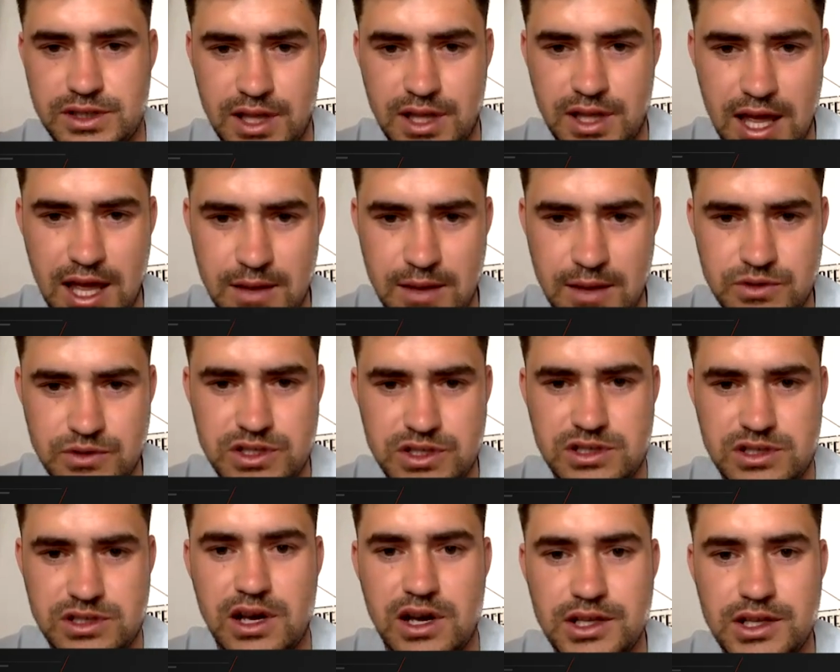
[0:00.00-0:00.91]
The game
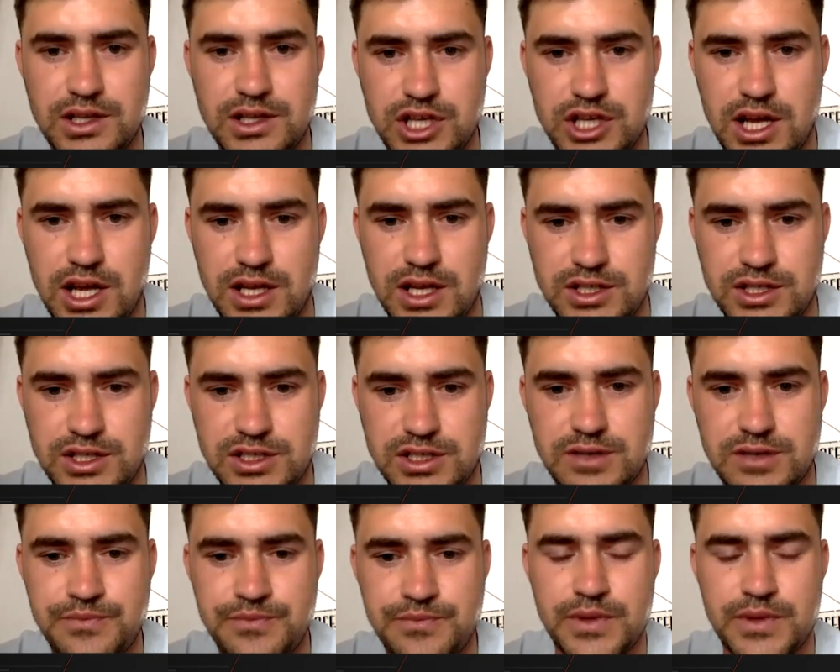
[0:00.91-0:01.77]
slightly changed.